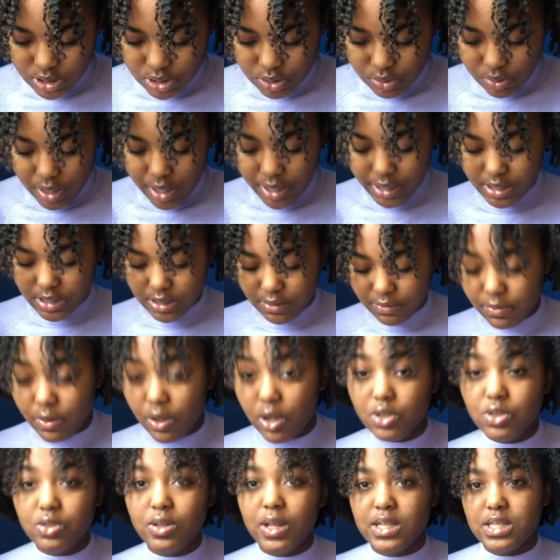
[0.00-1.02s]
you got into fall
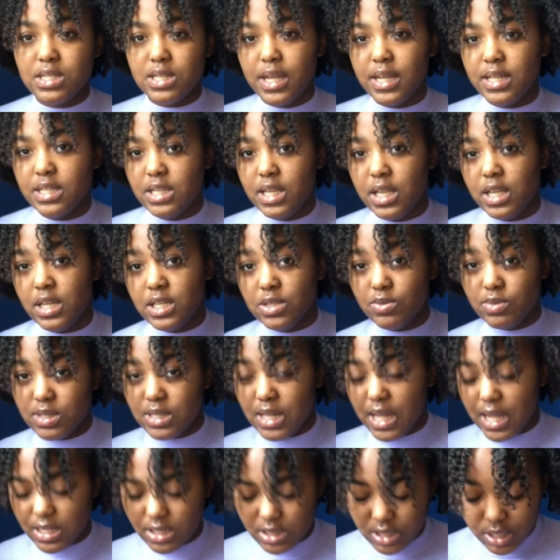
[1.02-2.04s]
2019, this was
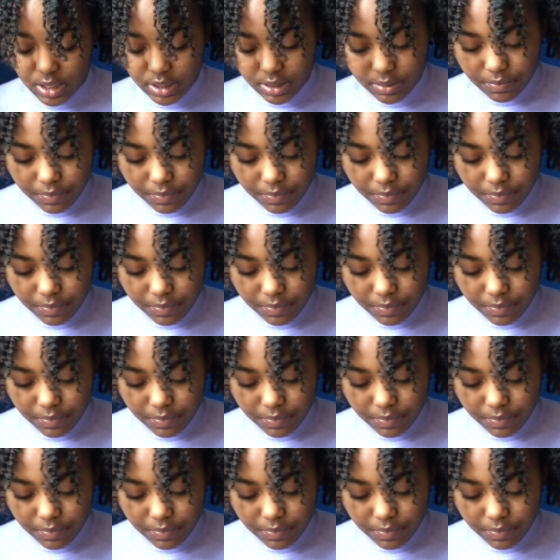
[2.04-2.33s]
last year.